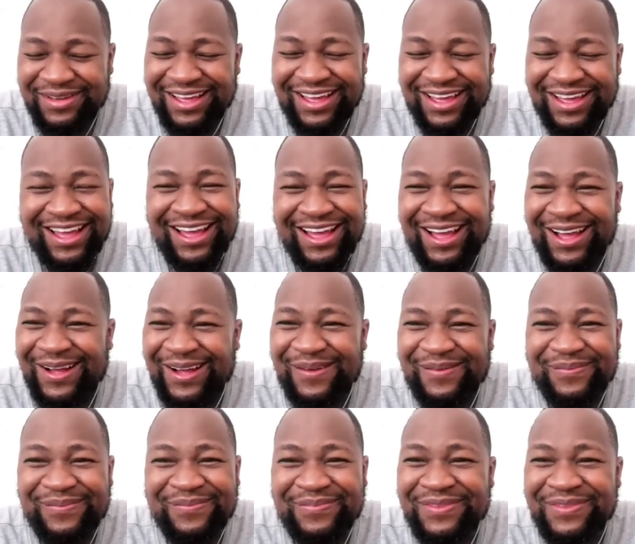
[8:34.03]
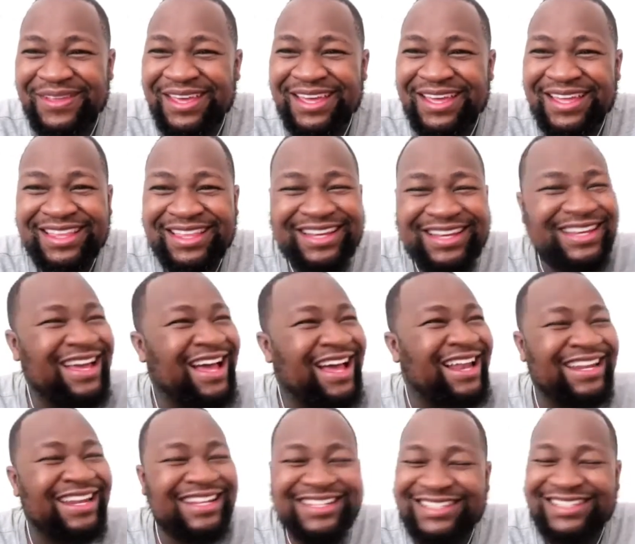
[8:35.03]
The
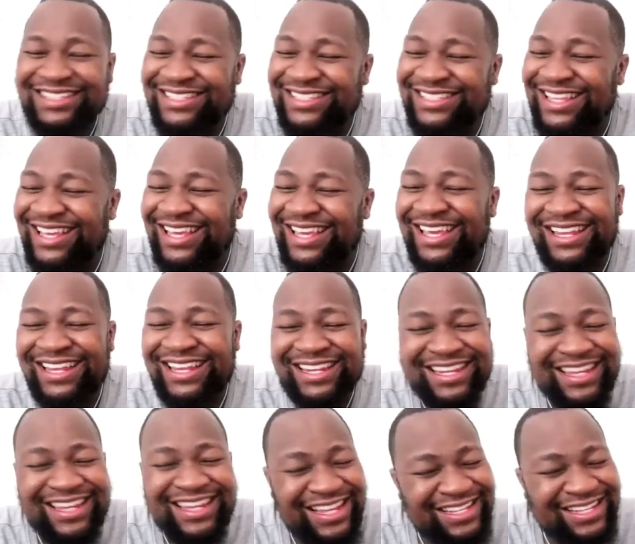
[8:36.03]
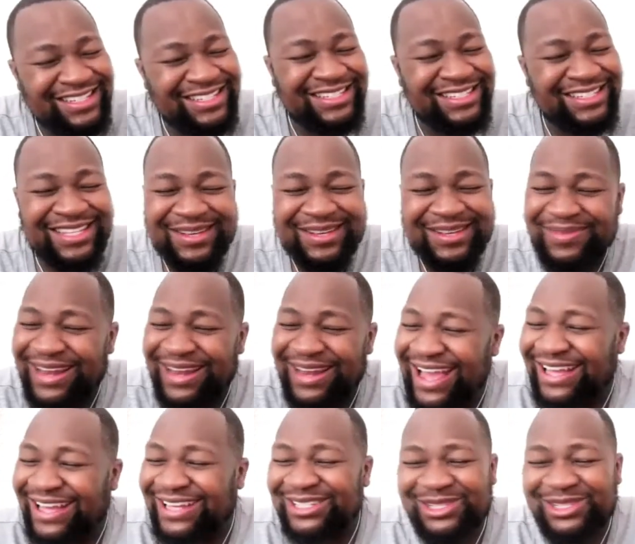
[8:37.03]
coloreds, the Indians, the
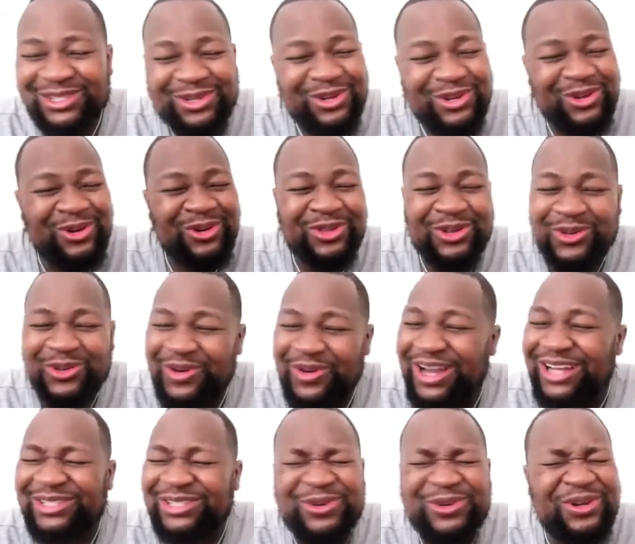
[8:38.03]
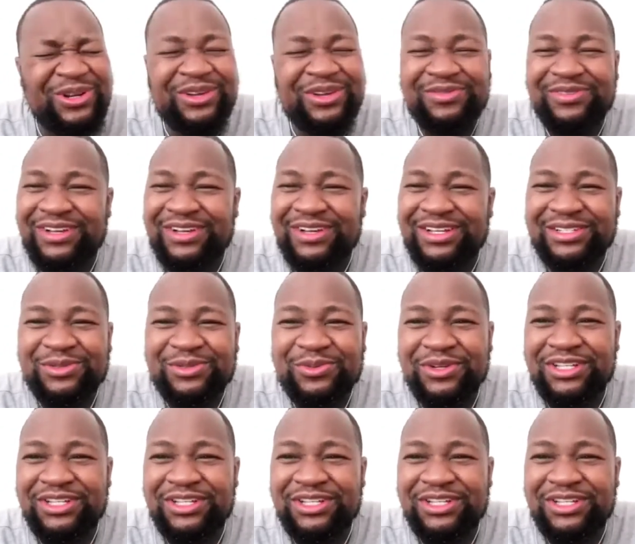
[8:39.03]
blacks, the whites, all of us.